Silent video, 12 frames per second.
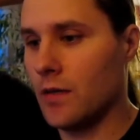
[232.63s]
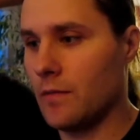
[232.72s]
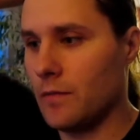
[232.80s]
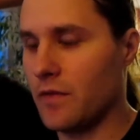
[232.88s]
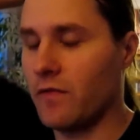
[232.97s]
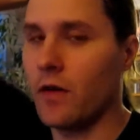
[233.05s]

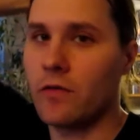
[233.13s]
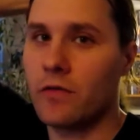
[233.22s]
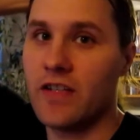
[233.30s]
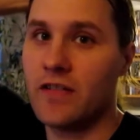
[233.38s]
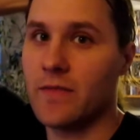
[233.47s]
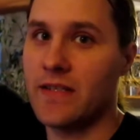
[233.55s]
before
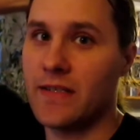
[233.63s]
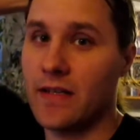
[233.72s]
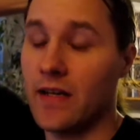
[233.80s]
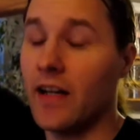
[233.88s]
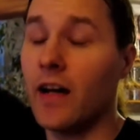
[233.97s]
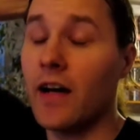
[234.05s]
Christmas,
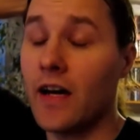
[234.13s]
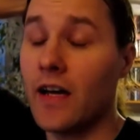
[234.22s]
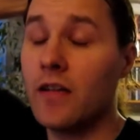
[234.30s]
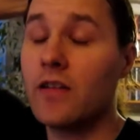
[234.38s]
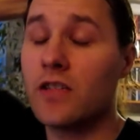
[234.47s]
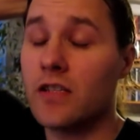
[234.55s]
and
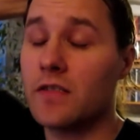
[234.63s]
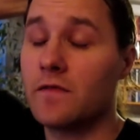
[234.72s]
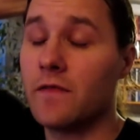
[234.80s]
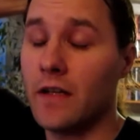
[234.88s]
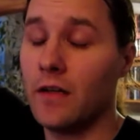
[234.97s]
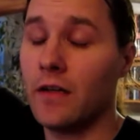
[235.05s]
I just
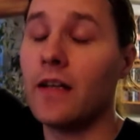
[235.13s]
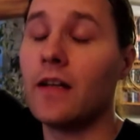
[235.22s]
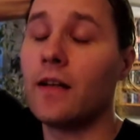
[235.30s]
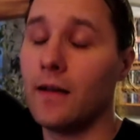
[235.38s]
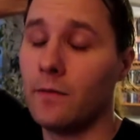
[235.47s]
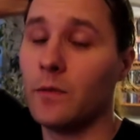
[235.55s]
fell in
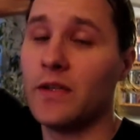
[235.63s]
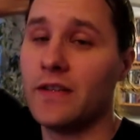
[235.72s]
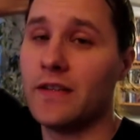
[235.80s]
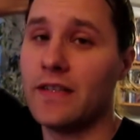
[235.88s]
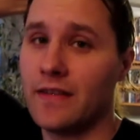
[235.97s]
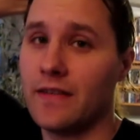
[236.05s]
love
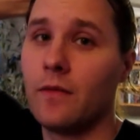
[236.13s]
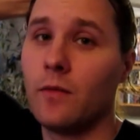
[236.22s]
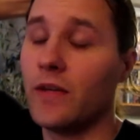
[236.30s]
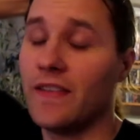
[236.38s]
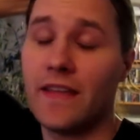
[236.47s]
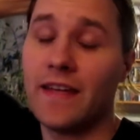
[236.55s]

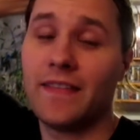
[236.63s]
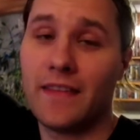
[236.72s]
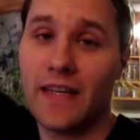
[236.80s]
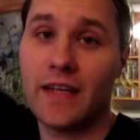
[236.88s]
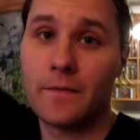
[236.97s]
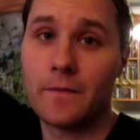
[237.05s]
with that
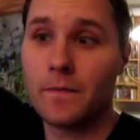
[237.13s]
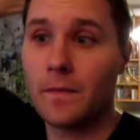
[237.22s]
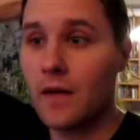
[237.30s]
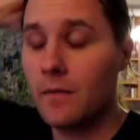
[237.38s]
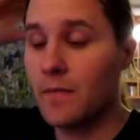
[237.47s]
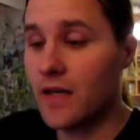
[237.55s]
thing,
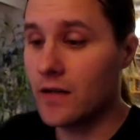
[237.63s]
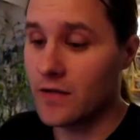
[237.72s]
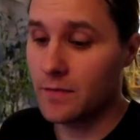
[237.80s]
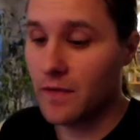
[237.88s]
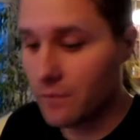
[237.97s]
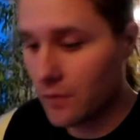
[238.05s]

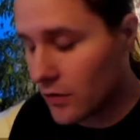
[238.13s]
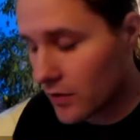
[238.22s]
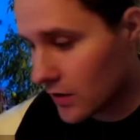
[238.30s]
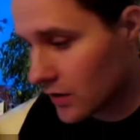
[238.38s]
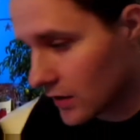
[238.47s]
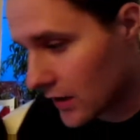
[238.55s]
because
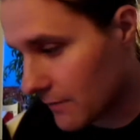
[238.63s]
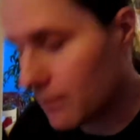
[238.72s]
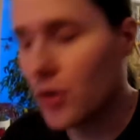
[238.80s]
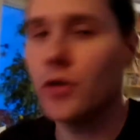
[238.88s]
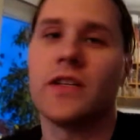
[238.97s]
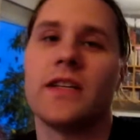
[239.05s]
before I
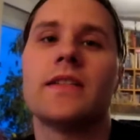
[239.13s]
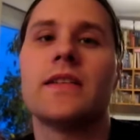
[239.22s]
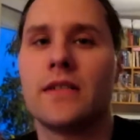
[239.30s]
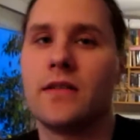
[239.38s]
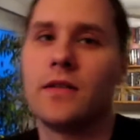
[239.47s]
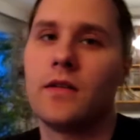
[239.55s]
bought
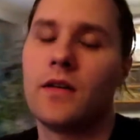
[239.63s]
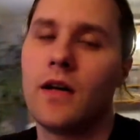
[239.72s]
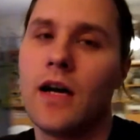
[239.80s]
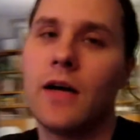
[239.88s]
it I